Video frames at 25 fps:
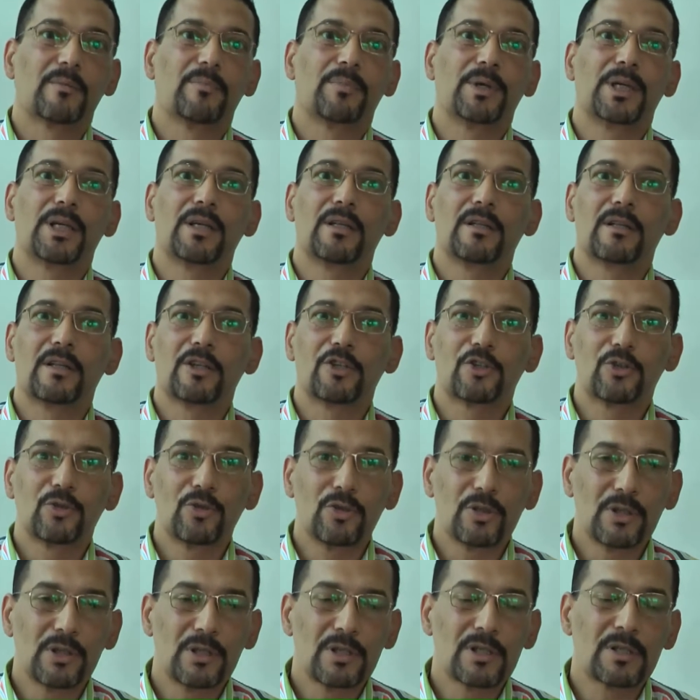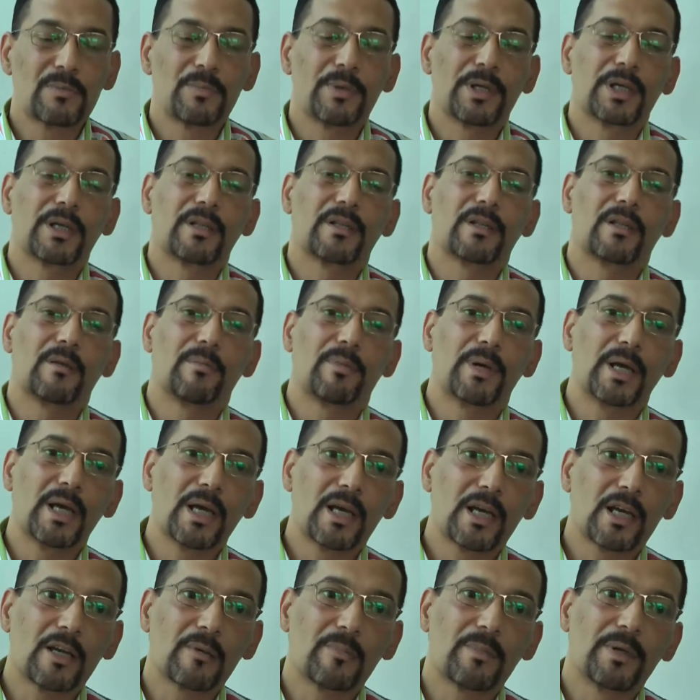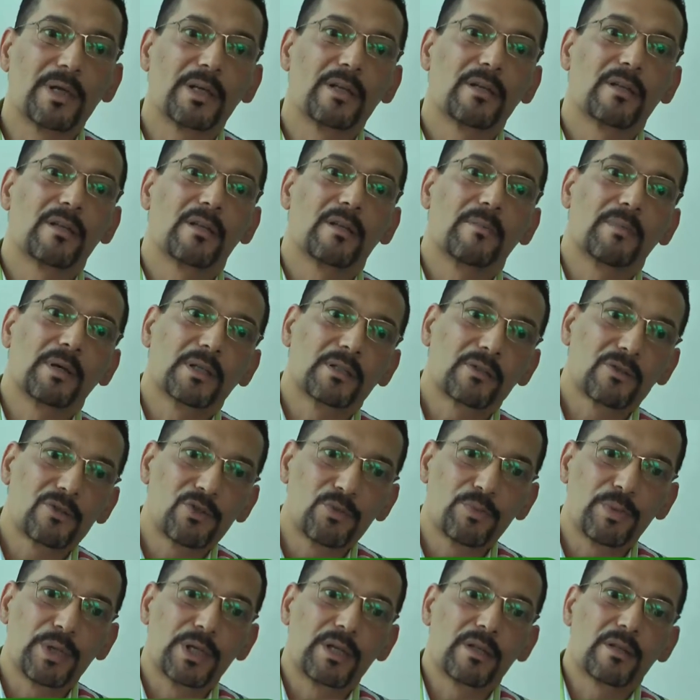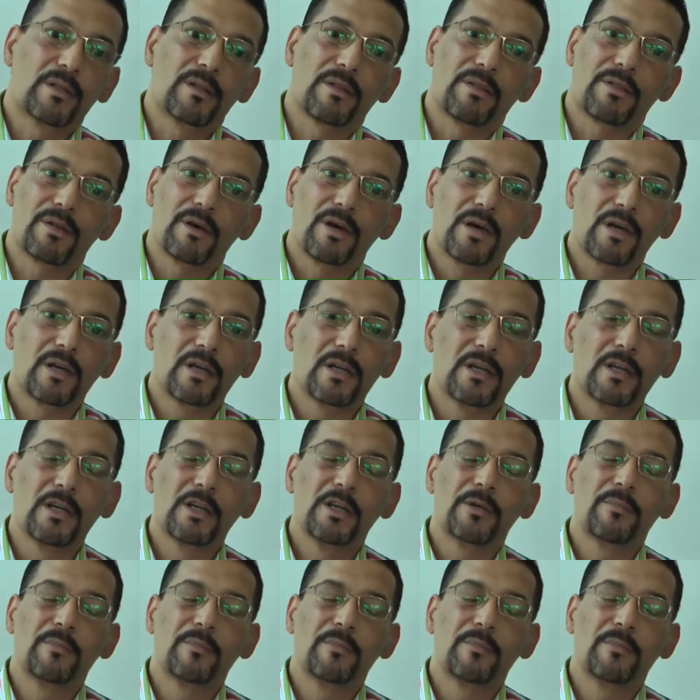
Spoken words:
Pain in the shoulders, pain in the back, pain in the buttocks, pain in the thigh,